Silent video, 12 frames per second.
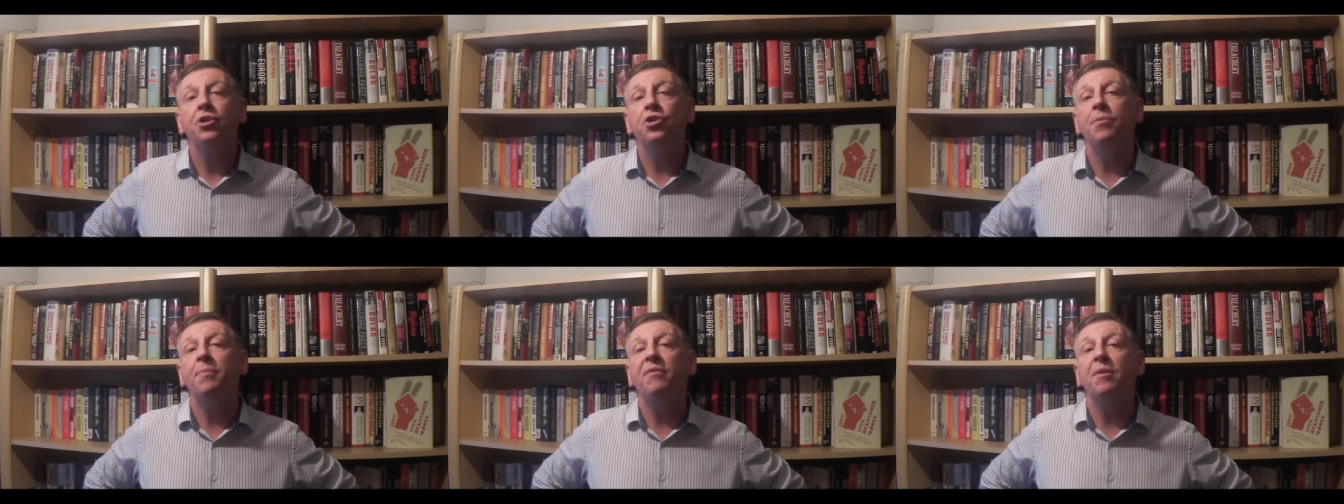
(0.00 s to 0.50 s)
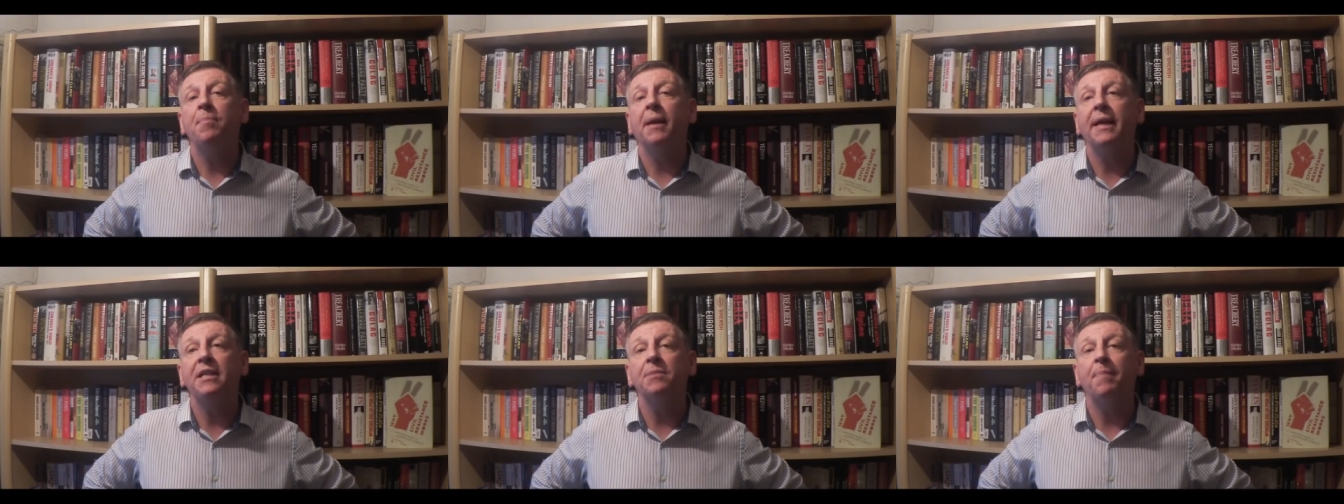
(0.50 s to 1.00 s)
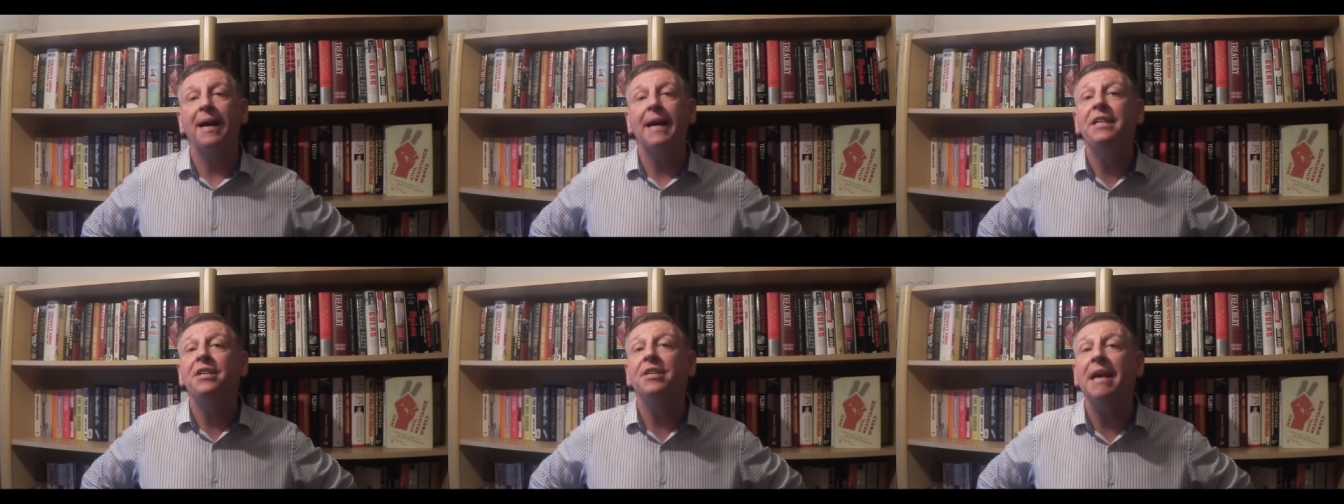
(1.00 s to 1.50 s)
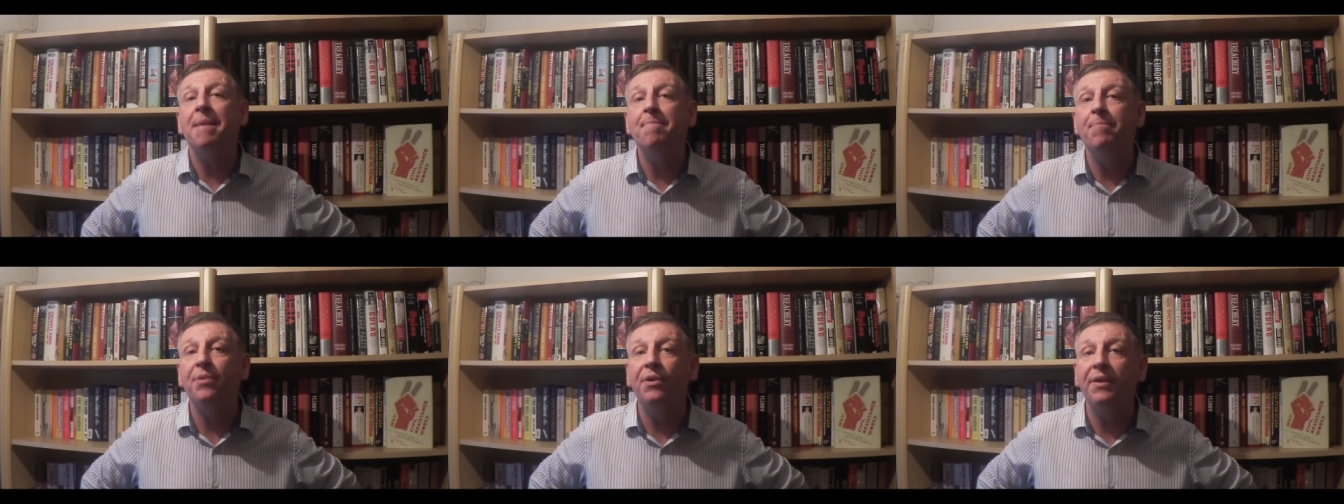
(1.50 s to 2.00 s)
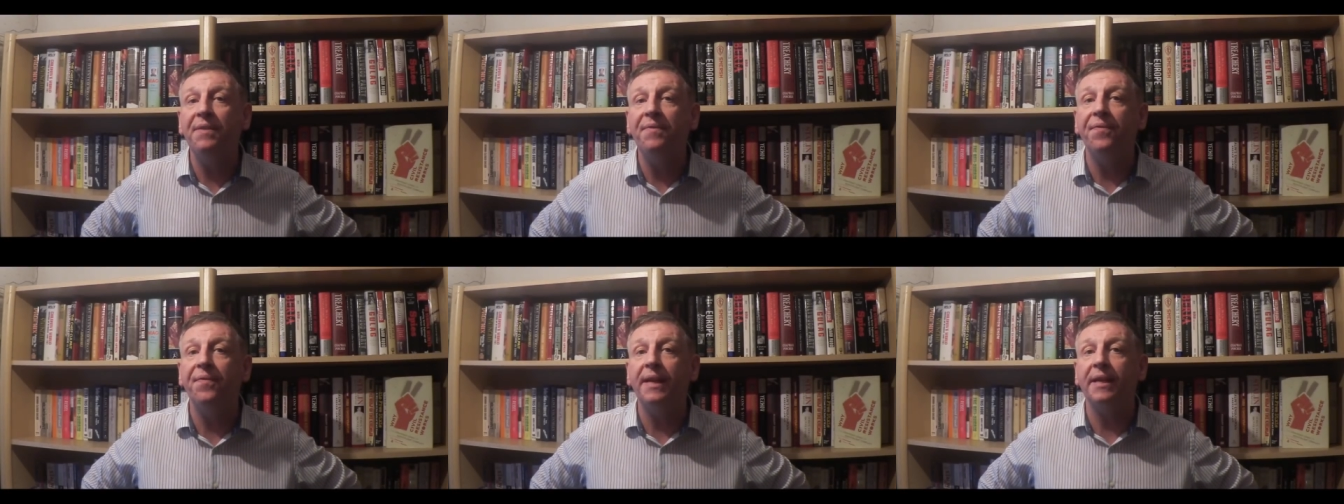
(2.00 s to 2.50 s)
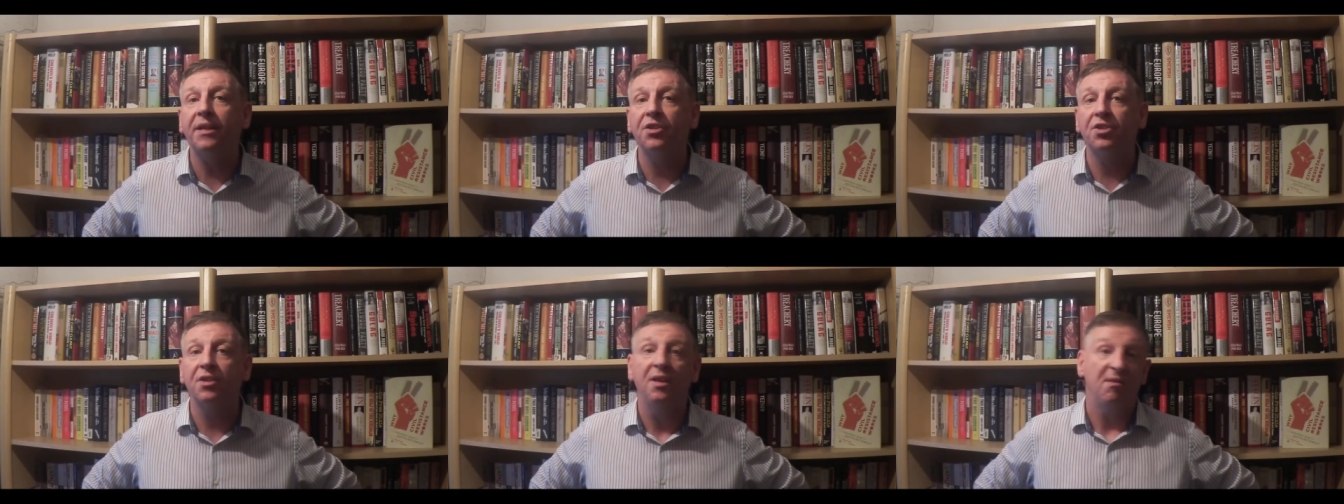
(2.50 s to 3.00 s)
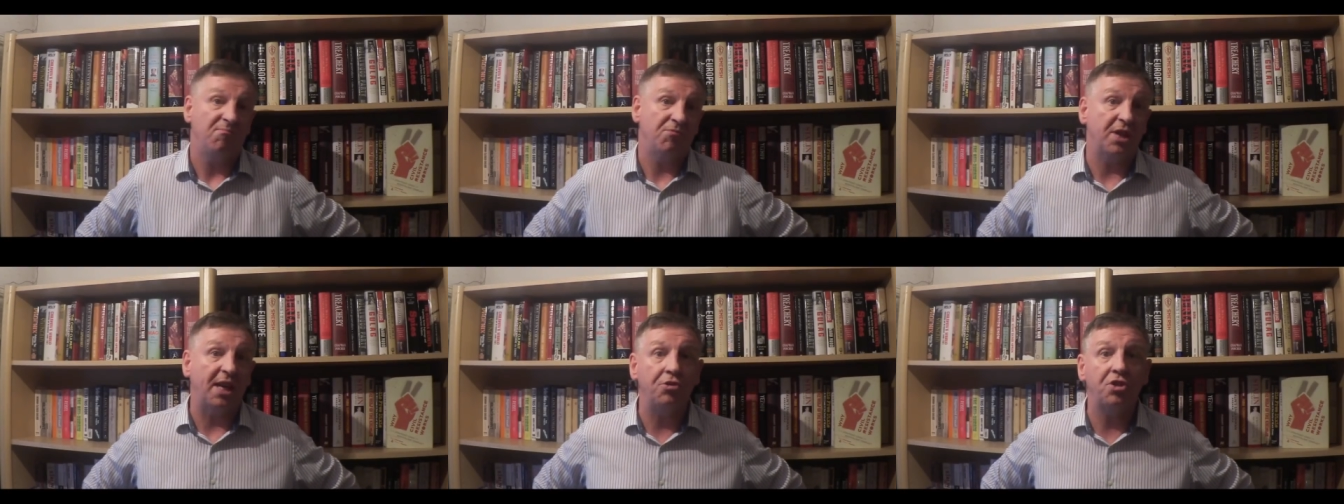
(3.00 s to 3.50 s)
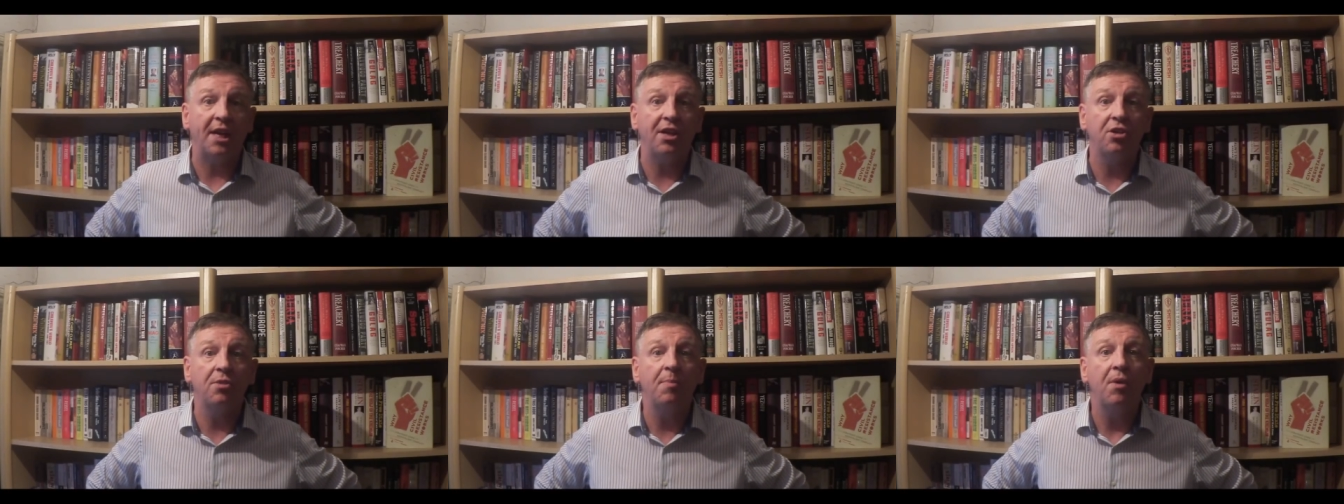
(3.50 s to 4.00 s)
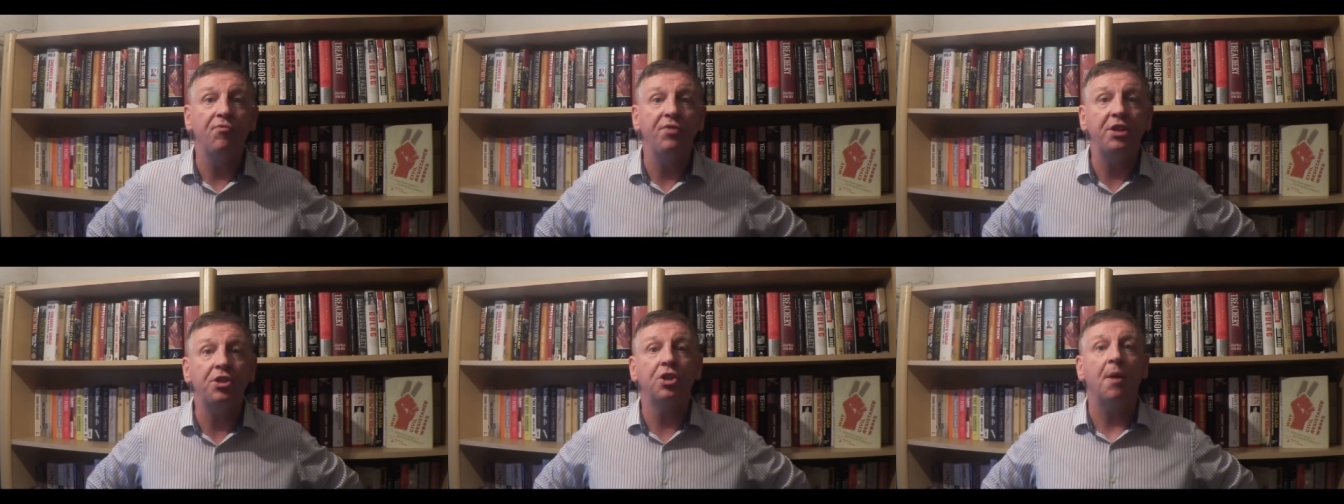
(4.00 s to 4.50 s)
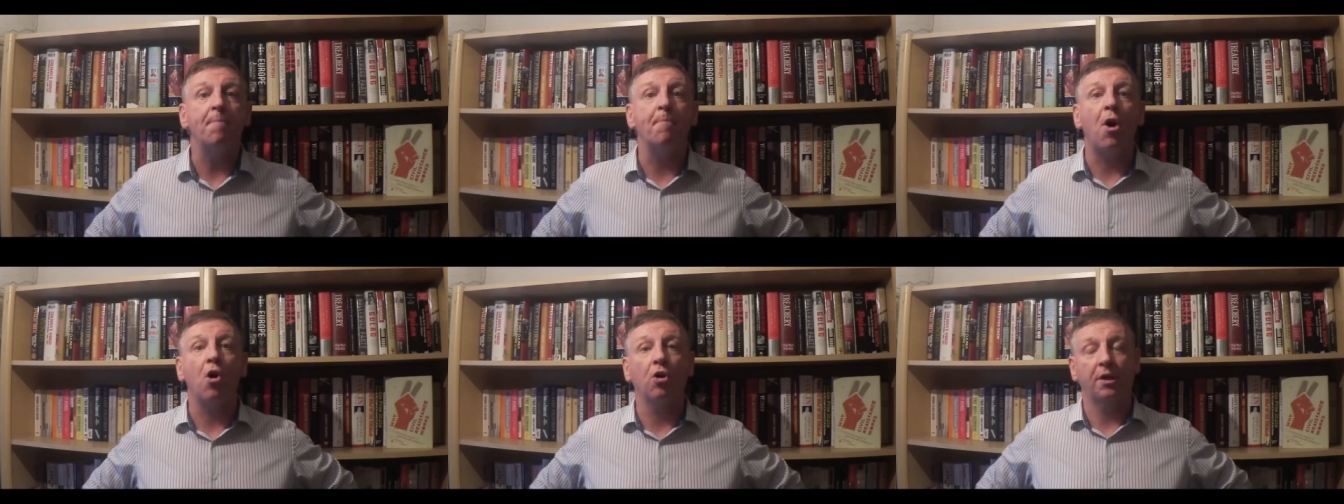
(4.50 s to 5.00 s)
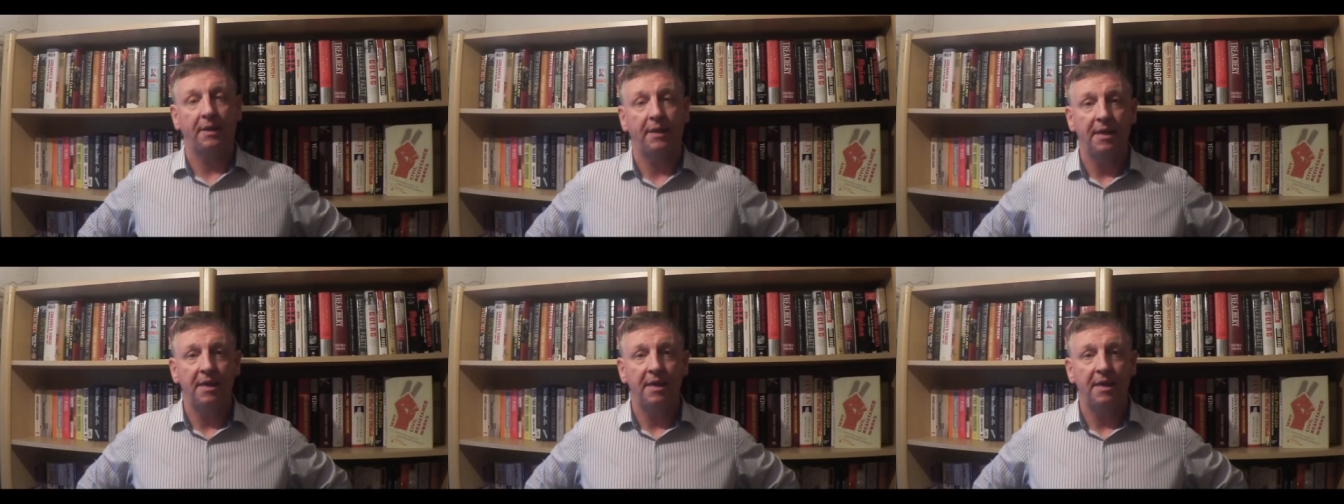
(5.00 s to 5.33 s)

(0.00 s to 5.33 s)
she'll be replaced by a temporary fix say Jacob Rees-Mogg.